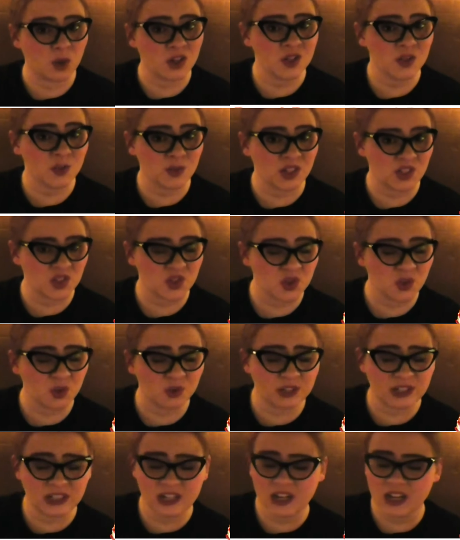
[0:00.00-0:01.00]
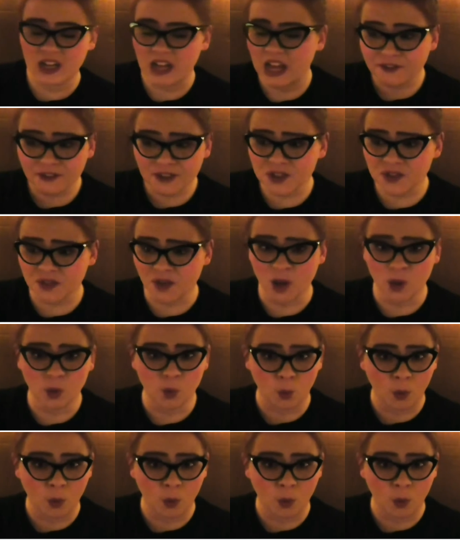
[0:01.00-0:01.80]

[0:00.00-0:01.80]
worse when it's children. First of all,